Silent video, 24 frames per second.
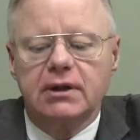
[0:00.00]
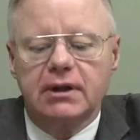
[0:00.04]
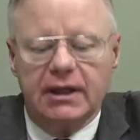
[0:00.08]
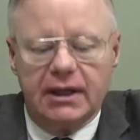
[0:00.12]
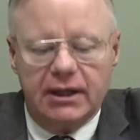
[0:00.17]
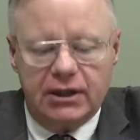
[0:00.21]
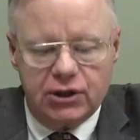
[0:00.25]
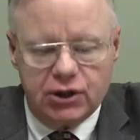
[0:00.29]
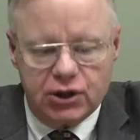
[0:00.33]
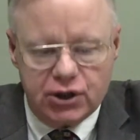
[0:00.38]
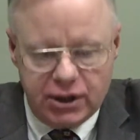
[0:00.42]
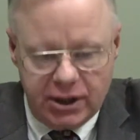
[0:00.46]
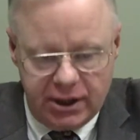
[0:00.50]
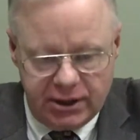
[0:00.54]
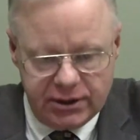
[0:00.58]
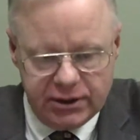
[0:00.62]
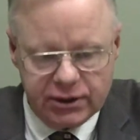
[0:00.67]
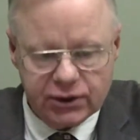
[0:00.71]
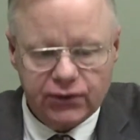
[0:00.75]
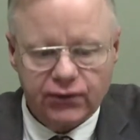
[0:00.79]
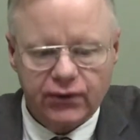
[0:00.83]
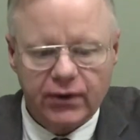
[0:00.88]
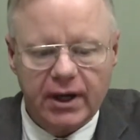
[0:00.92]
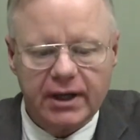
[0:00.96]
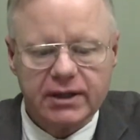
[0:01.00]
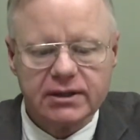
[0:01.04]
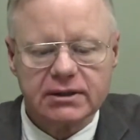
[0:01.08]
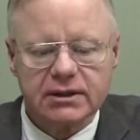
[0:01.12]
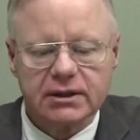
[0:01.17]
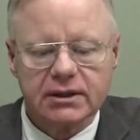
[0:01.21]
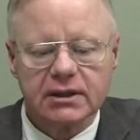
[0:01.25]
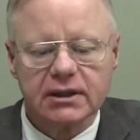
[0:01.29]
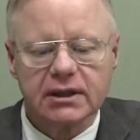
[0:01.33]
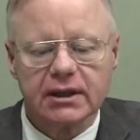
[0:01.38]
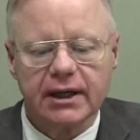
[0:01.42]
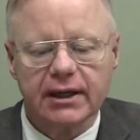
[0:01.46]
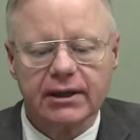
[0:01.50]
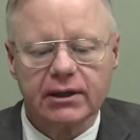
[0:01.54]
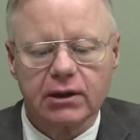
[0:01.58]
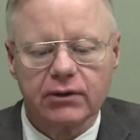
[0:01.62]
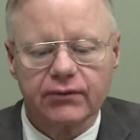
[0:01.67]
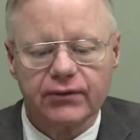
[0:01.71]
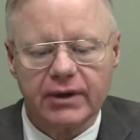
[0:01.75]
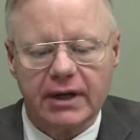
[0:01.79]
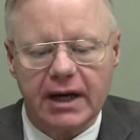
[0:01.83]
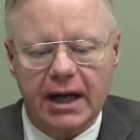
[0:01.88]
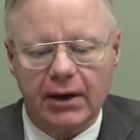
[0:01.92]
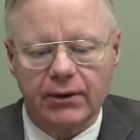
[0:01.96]
and Jesus Christ and God are
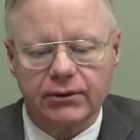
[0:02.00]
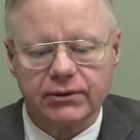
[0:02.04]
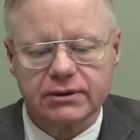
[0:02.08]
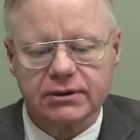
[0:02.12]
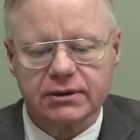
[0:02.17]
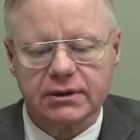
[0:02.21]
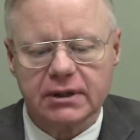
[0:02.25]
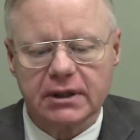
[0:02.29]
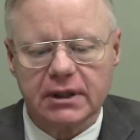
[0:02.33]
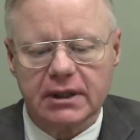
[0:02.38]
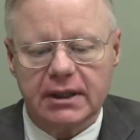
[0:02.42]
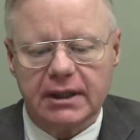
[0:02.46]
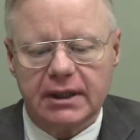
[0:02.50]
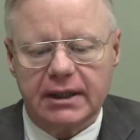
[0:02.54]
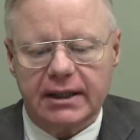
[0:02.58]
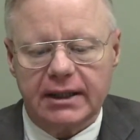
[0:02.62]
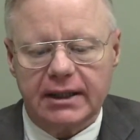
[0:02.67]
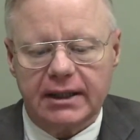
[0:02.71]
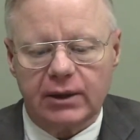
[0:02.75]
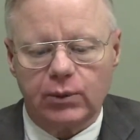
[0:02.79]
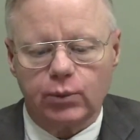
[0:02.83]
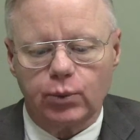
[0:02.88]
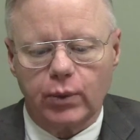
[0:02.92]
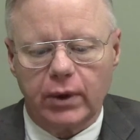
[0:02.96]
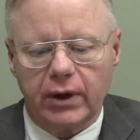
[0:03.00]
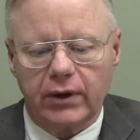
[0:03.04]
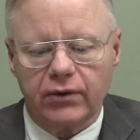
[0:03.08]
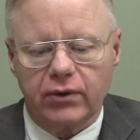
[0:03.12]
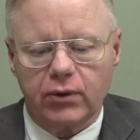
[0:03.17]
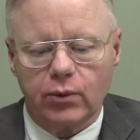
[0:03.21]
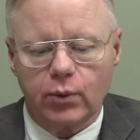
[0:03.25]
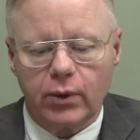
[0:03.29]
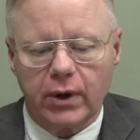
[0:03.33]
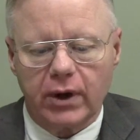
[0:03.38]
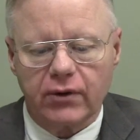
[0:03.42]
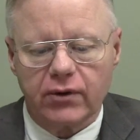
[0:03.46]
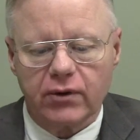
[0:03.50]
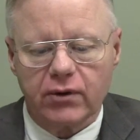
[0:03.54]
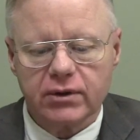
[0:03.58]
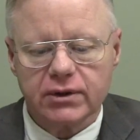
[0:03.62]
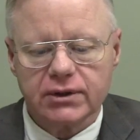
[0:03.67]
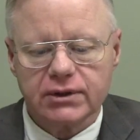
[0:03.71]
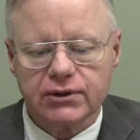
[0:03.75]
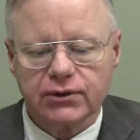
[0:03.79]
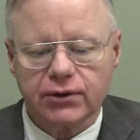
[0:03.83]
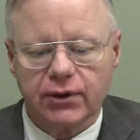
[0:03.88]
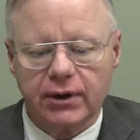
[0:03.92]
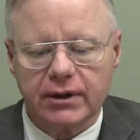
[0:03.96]
renounced, and where there
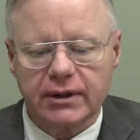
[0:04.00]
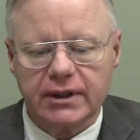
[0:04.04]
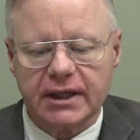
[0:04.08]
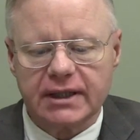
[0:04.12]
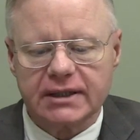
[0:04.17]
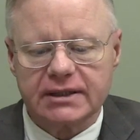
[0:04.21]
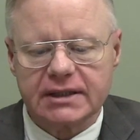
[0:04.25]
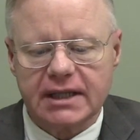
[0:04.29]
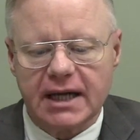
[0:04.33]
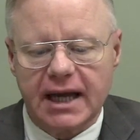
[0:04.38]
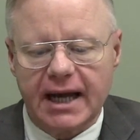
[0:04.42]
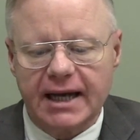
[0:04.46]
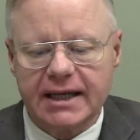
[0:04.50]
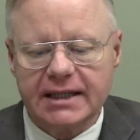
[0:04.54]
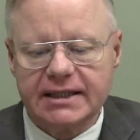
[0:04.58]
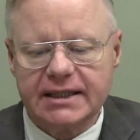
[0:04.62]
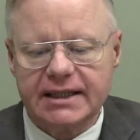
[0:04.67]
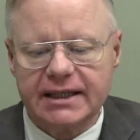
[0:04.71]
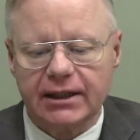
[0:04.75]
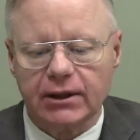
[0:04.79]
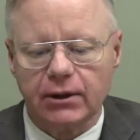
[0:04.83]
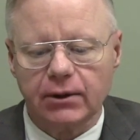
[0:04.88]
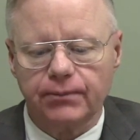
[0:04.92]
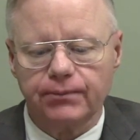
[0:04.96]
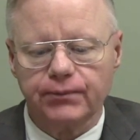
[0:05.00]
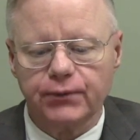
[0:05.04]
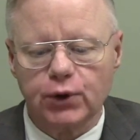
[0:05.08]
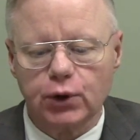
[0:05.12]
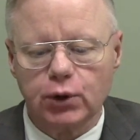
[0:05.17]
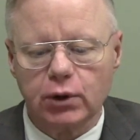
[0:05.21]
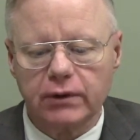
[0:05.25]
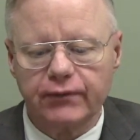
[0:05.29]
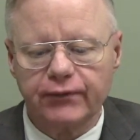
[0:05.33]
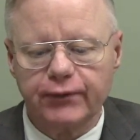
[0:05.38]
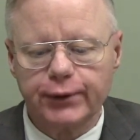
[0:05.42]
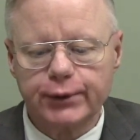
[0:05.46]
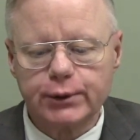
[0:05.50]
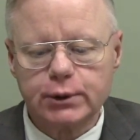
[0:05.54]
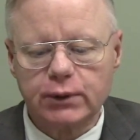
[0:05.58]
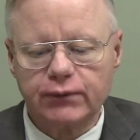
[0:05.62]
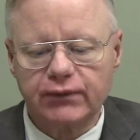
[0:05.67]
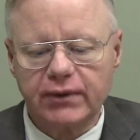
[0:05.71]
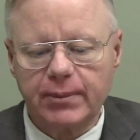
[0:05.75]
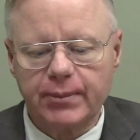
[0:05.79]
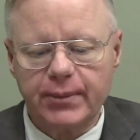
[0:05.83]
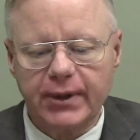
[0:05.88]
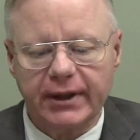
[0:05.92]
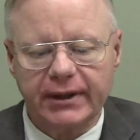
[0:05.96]
is taught as an ideal universal
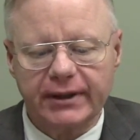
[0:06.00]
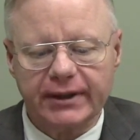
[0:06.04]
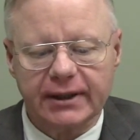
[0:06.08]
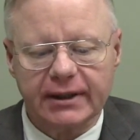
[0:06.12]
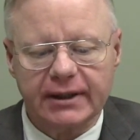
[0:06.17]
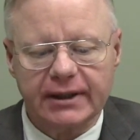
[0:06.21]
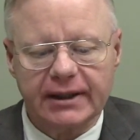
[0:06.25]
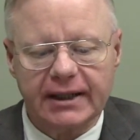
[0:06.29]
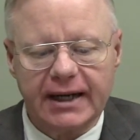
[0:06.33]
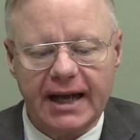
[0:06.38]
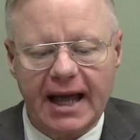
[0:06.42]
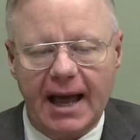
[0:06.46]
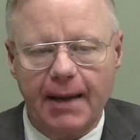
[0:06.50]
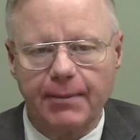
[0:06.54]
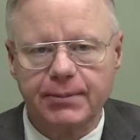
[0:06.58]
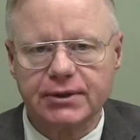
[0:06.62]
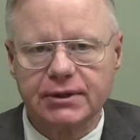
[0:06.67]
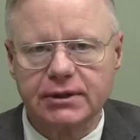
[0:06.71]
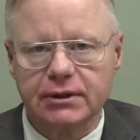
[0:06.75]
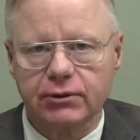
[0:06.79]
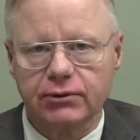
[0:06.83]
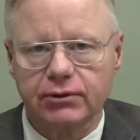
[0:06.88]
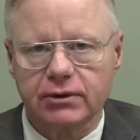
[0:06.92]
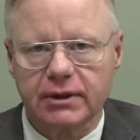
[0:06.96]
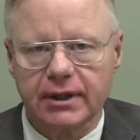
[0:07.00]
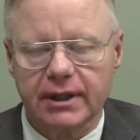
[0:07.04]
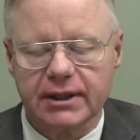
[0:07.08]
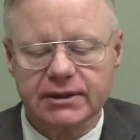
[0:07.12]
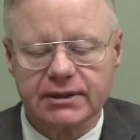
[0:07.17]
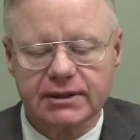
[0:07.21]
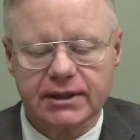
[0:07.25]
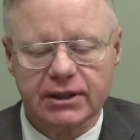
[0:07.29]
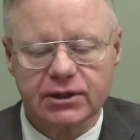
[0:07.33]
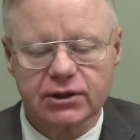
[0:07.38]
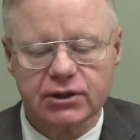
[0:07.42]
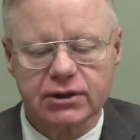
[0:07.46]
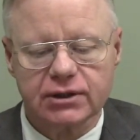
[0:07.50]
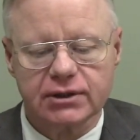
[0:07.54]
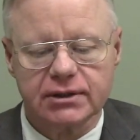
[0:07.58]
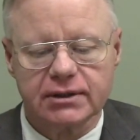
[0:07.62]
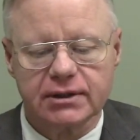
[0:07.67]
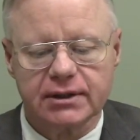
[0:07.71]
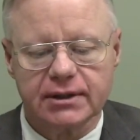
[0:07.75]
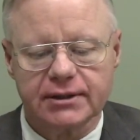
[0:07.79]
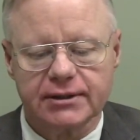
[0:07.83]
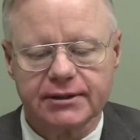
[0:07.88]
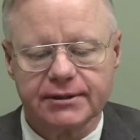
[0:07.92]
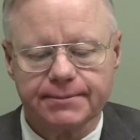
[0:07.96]
rebellion and absolute
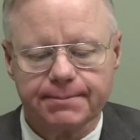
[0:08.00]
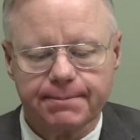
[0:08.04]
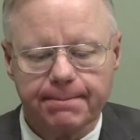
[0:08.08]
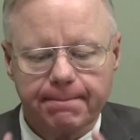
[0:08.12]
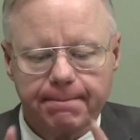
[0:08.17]
licentiousness.